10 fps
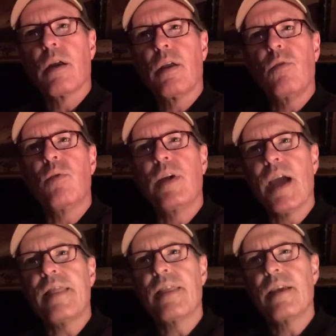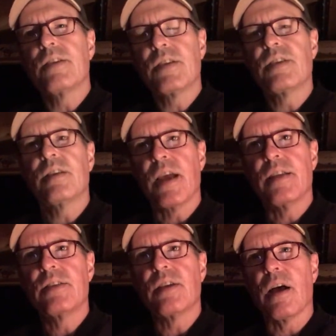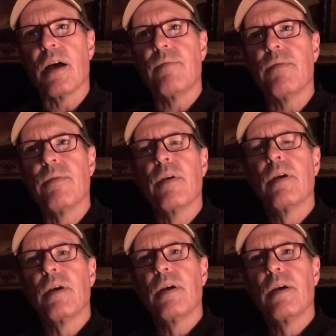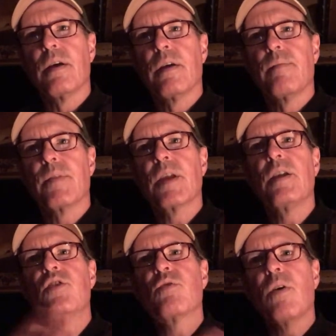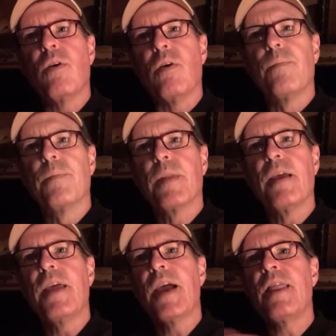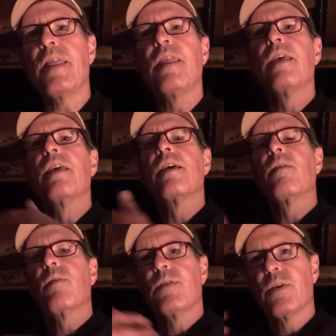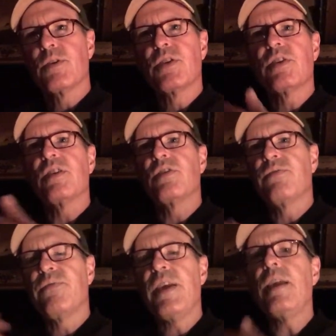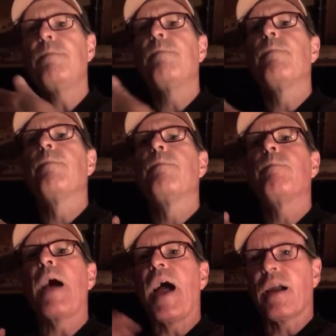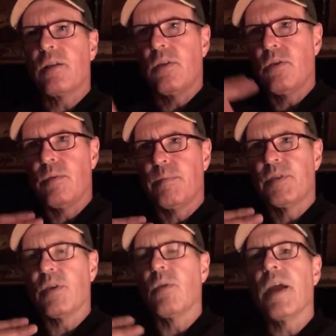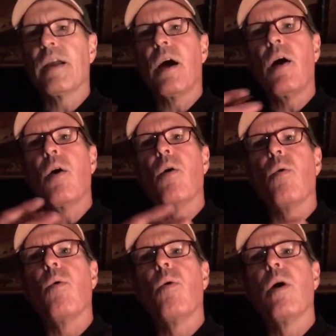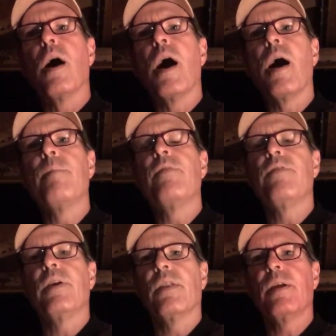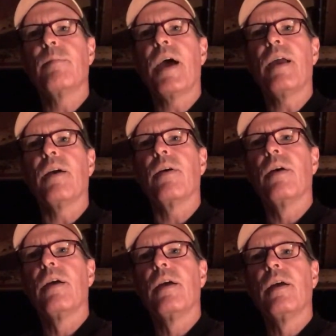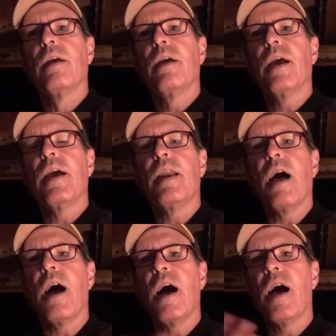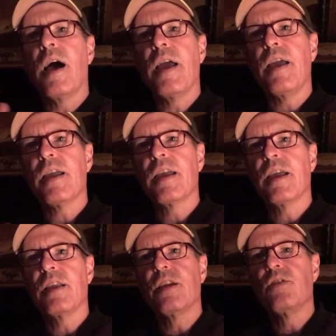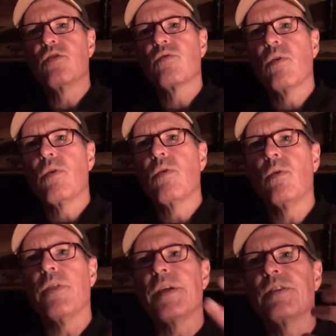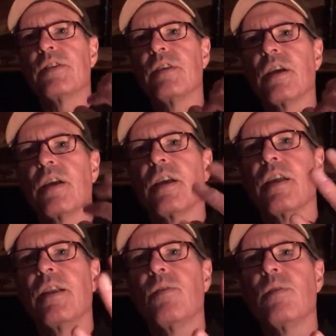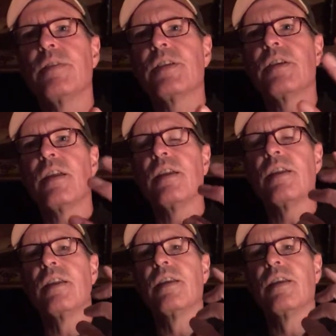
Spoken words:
you get this sense of control. And then there's this feedback loop. So, like, oh, I'm feeling better, and I can control this thing. And all of a sudden,